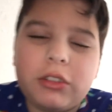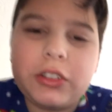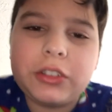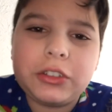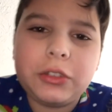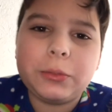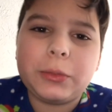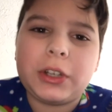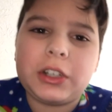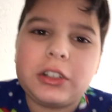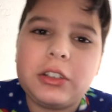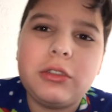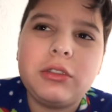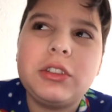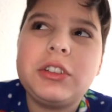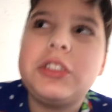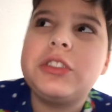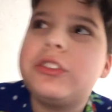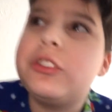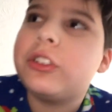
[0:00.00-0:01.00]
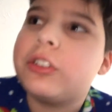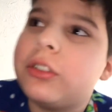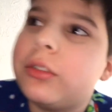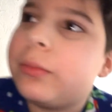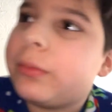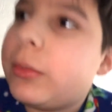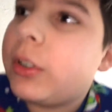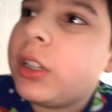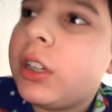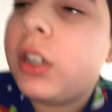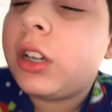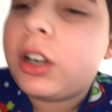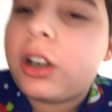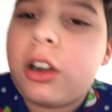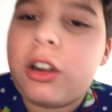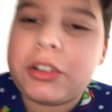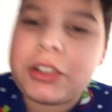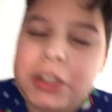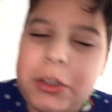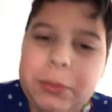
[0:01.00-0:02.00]
showing you my new shirt.
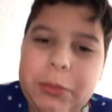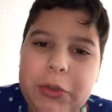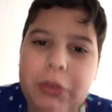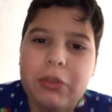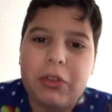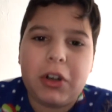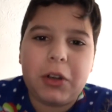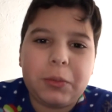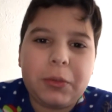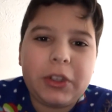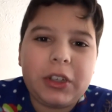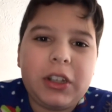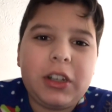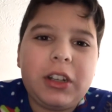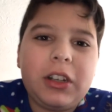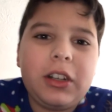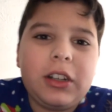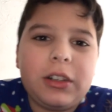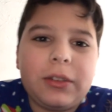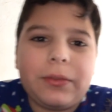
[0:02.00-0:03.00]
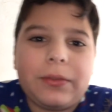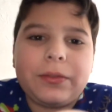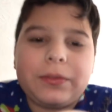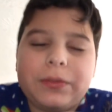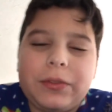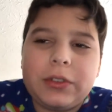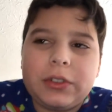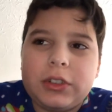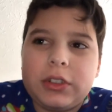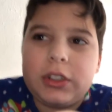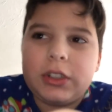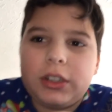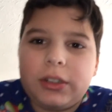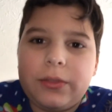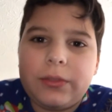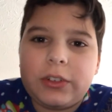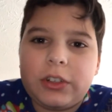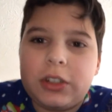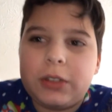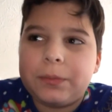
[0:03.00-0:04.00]
I'll keep you updated
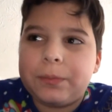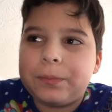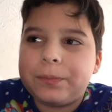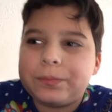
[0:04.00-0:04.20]
if